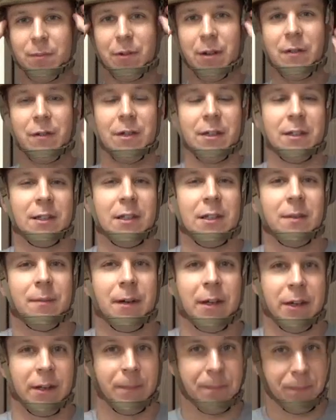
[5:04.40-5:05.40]
previously,
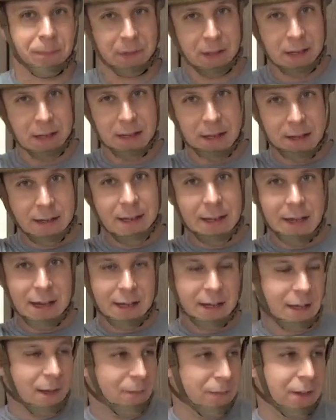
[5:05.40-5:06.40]
but
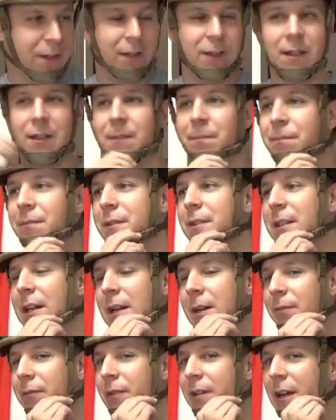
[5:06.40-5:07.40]
yeah, comfy little
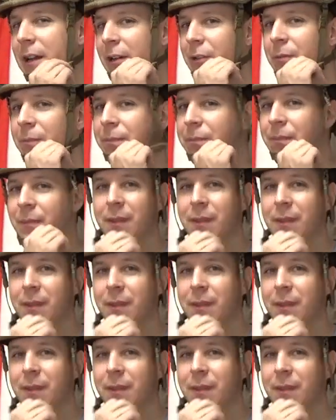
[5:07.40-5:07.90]
setup for now.